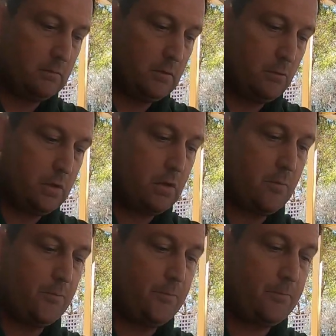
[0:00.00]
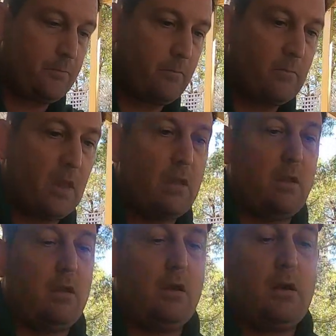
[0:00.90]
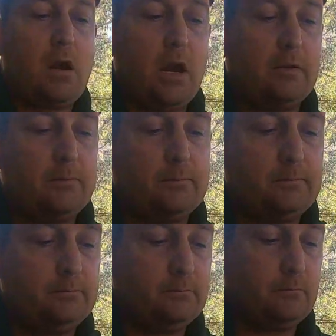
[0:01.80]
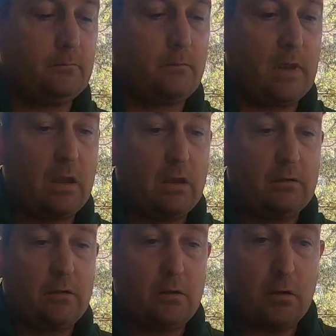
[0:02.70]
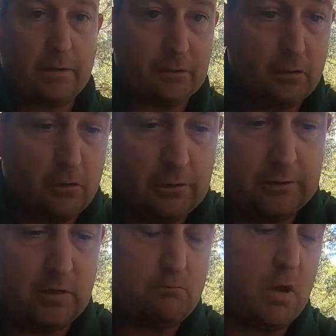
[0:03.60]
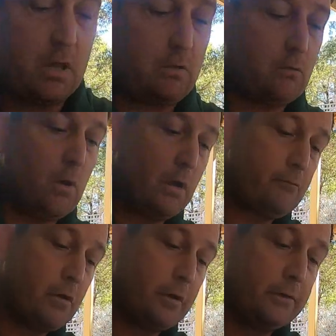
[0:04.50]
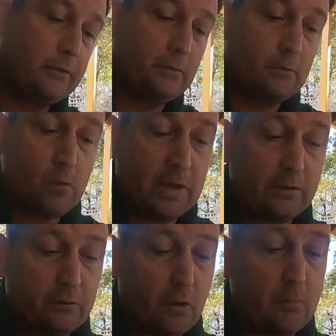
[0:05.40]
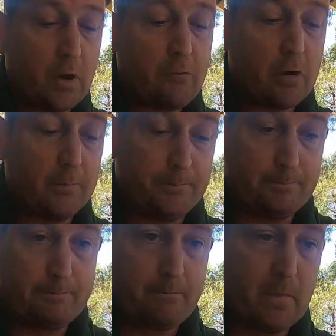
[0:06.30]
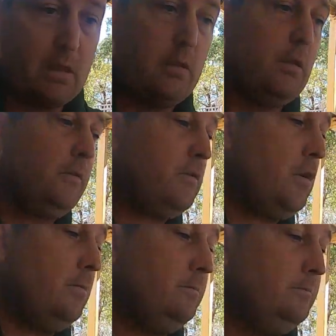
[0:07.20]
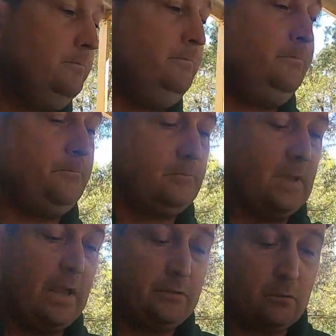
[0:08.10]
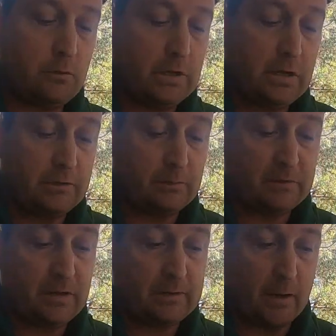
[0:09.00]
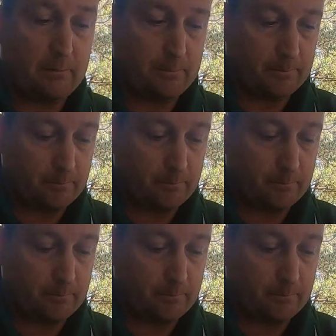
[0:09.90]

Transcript: There we go. Alright. So now all I have to do is stick my little white rockets wings on my rocket. So that's all we need is some sticky tape.